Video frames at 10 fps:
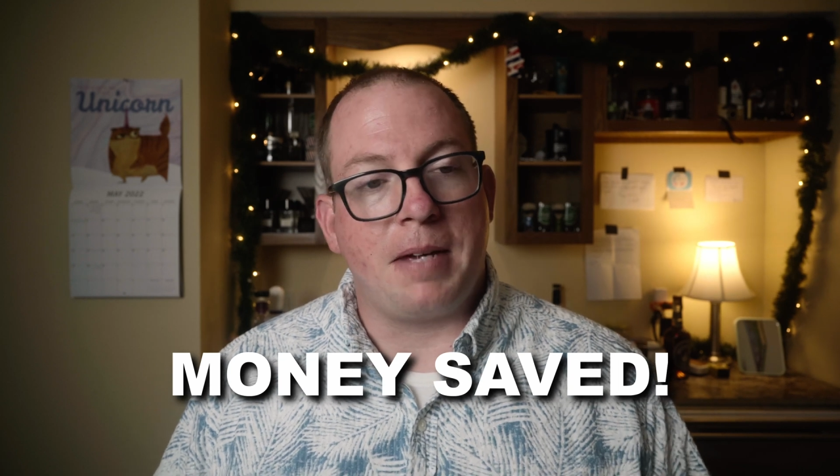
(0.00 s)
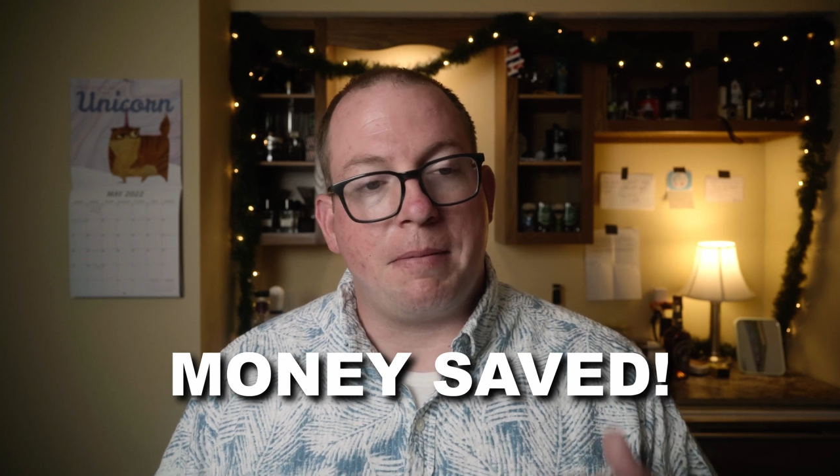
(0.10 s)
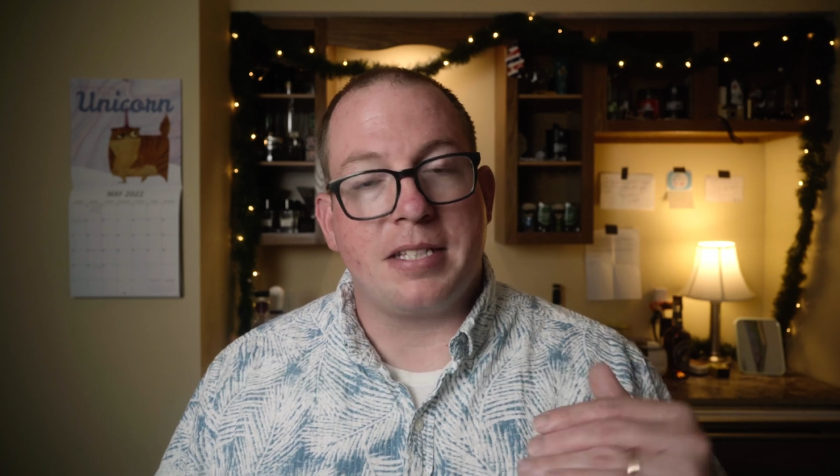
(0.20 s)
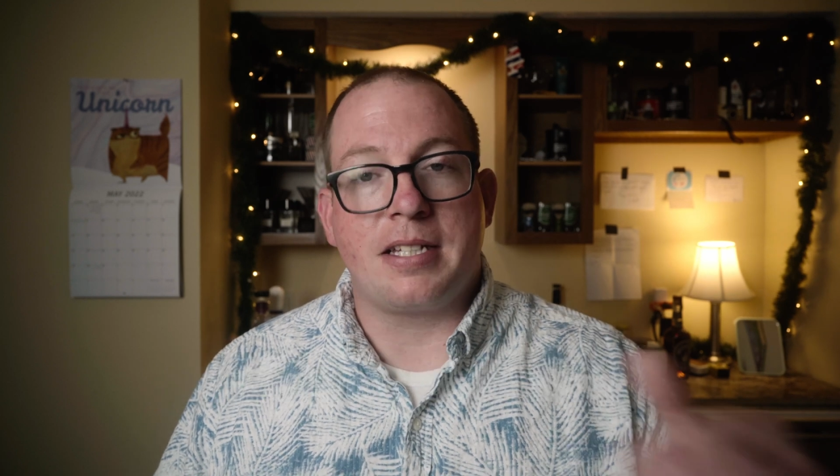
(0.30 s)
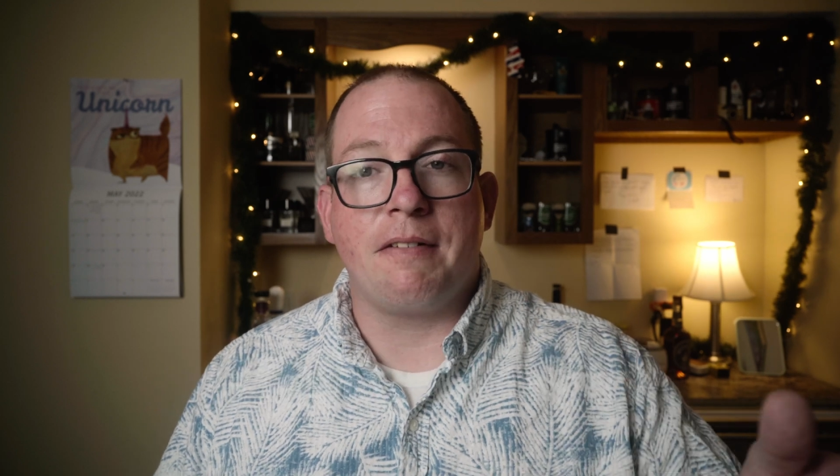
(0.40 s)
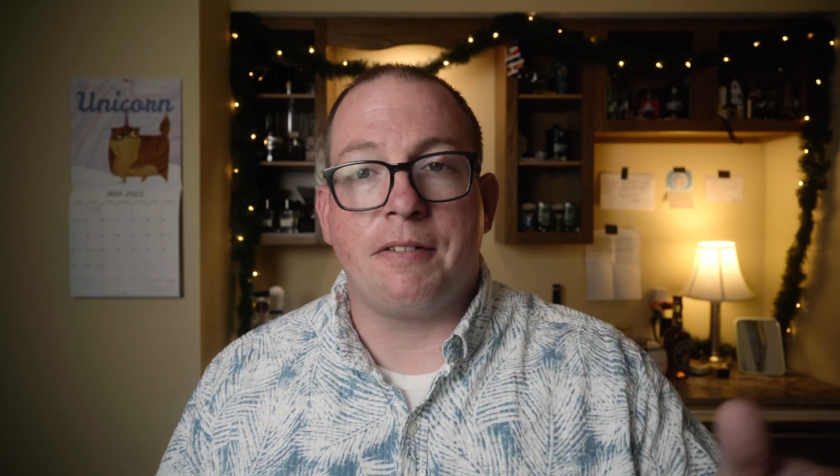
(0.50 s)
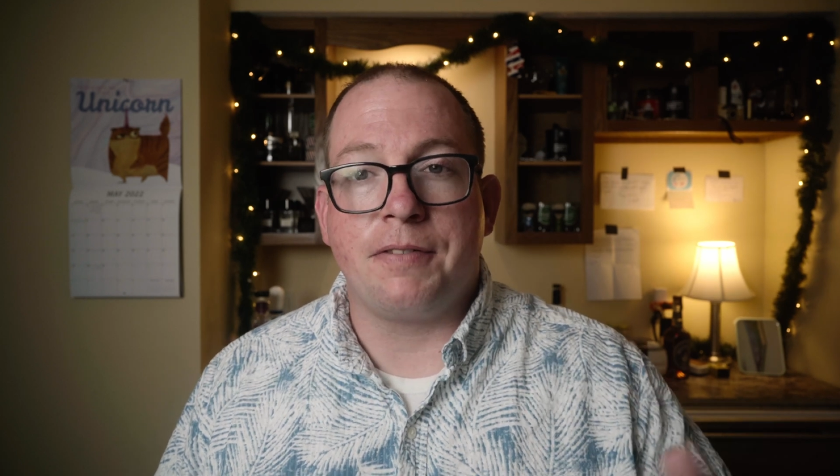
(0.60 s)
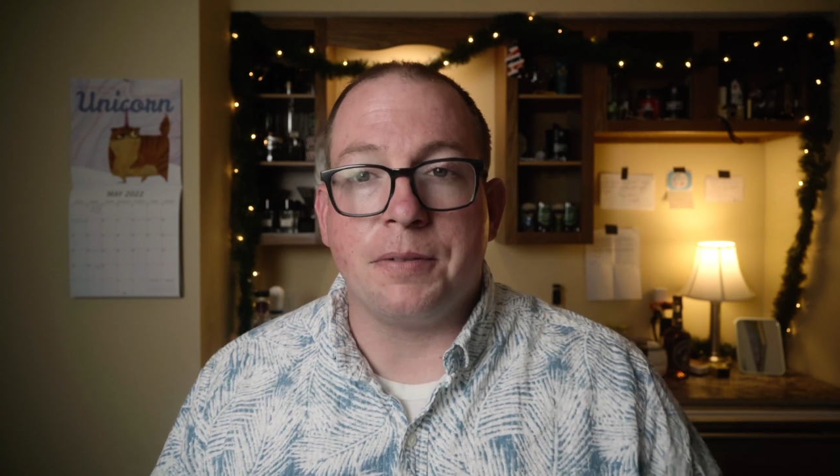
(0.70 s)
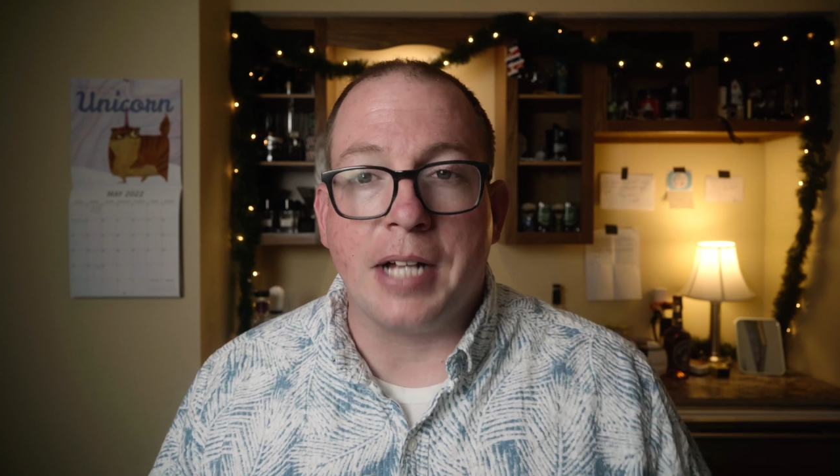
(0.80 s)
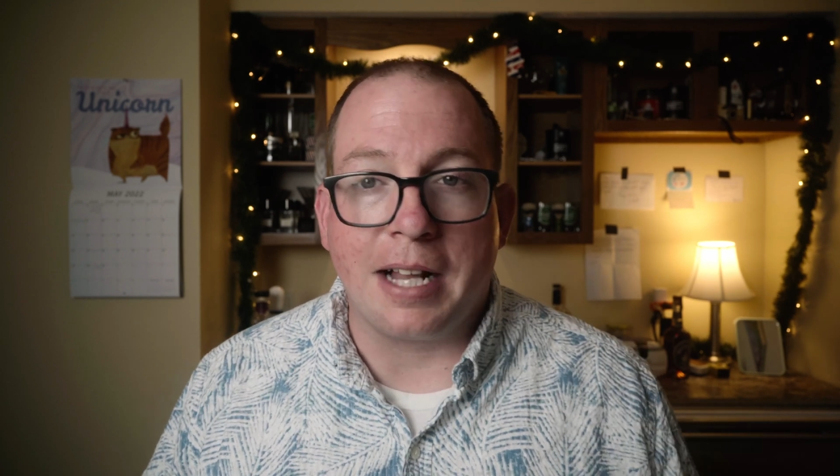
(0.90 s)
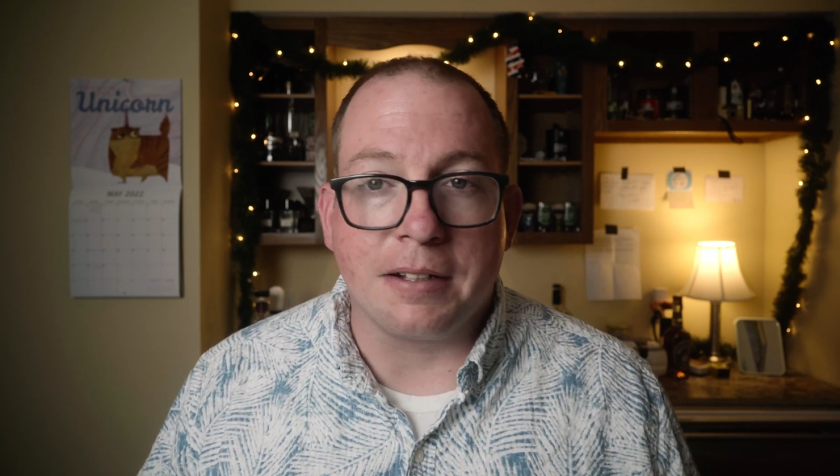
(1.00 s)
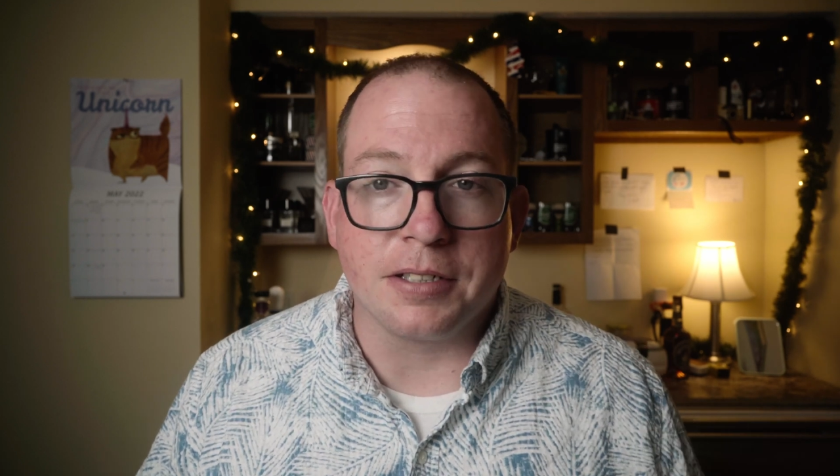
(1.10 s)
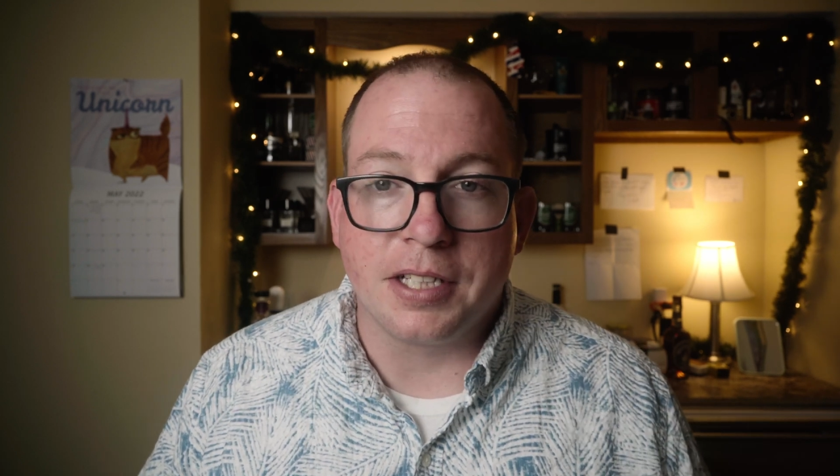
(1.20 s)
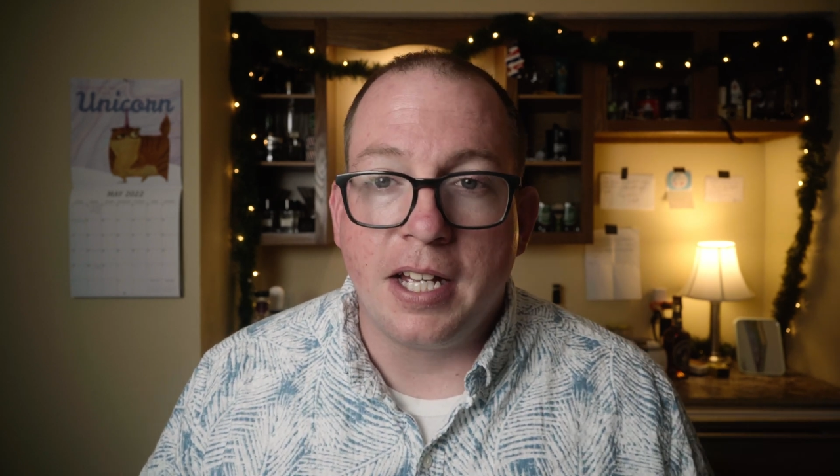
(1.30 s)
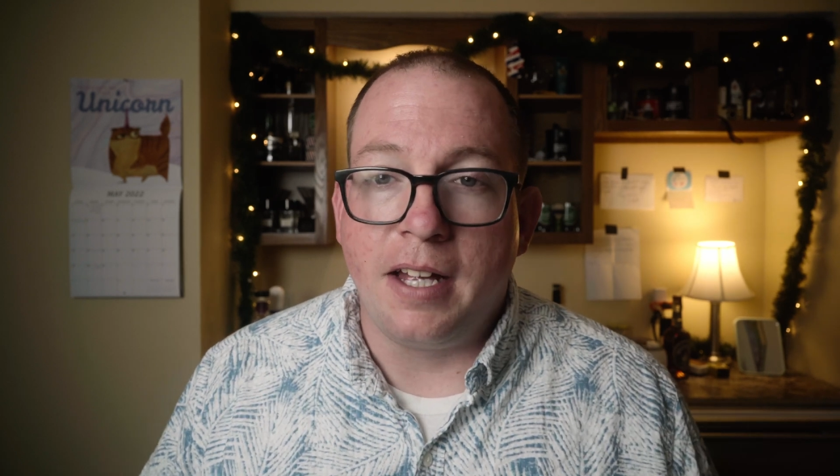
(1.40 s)
maybe save a few
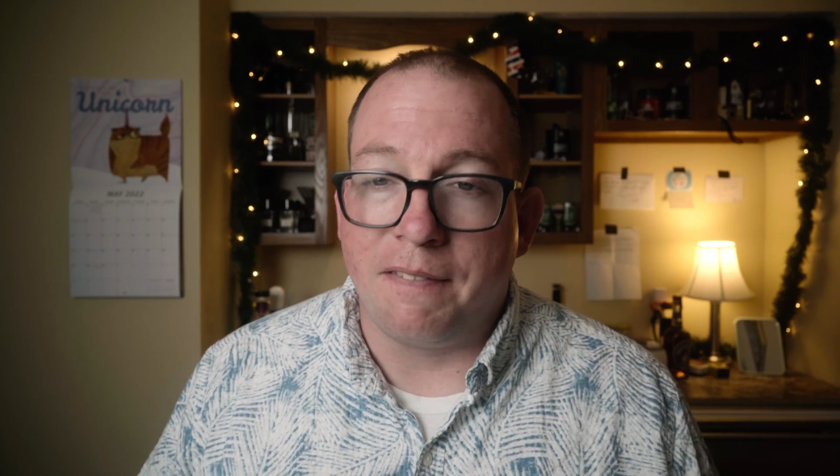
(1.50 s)
dollars.